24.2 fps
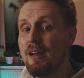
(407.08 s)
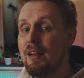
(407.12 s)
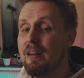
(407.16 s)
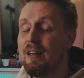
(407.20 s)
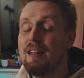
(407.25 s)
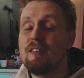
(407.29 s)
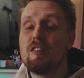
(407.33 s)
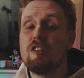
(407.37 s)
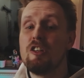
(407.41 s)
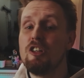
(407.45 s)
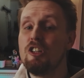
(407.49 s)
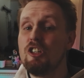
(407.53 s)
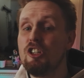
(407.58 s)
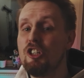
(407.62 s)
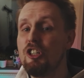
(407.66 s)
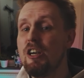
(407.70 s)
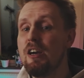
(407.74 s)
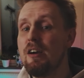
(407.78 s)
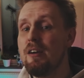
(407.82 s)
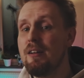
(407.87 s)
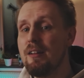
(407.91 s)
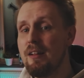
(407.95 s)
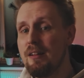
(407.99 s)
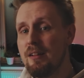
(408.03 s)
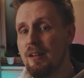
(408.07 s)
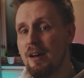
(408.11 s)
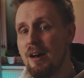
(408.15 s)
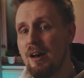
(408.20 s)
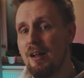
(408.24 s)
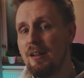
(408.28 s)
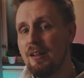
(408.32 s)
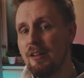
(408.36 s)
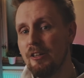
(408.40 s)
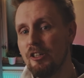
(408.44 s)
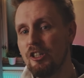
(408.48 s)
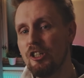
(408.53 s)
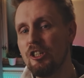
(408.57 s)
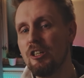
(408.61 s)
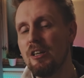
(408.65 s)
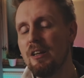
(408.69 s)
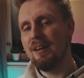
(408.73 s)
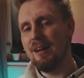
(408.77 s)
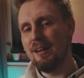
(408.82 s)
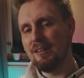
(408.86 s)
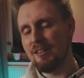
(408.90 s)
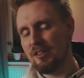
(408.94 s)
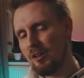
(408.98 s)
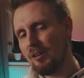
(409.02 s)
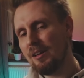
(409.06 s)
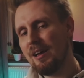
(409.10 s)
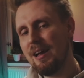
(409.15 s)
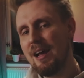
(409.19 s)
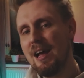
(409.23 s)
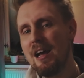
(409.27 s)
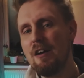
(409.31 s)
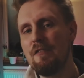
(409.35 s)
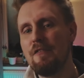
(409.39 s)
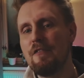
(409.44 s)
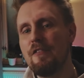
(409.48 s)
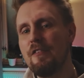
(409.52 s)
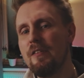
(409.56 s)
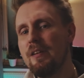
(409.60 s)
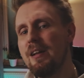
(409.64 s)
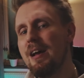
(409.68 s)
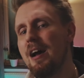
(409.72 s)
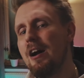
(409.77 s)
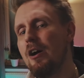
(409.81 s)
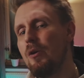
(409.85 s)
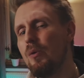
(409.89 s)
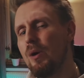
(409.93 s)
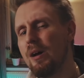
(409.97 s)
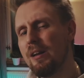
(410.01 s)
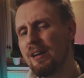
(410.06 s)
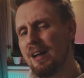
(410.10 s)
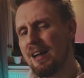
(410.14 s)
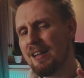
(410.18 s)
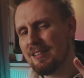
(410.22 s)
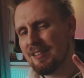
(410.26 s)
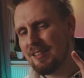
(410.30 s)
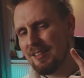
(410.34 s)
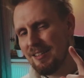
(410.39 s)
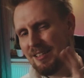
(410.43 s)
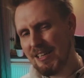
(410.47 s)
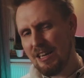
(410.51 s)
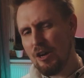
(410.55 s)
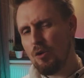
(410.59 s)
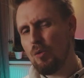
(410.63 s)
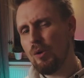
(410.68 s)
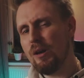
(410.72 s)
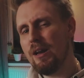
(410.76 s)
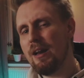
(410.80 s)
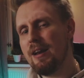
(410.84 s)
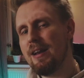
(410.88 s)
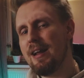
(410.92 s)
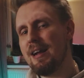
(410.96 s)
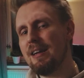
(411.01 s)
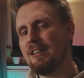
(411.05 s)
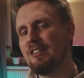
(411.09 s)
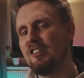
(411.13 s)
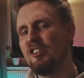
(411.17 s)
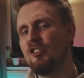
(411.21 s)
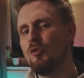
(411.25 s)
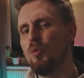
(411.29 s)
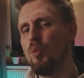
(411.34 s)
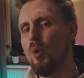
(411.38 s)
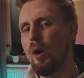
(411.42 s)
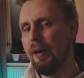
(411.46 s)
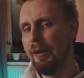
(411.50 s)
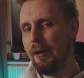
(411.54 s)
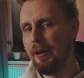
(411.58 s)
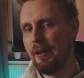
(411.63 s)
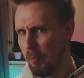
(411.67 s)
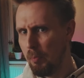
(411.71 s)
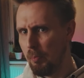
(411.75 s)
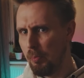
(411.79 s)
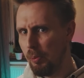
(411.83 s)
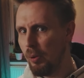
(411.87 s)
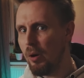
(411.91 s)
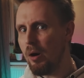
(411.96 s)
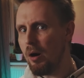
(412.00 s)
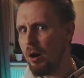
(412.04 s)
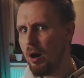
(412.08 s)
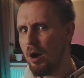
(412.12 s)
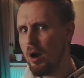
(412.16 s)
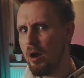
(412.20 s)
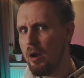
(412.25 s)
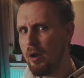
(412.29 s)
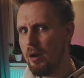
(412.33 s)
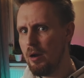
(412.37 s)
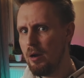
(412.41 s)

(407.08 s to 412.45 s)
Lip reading: Let's share the knowledge. That's all I have for now, and I'll see you in the next one. Bye!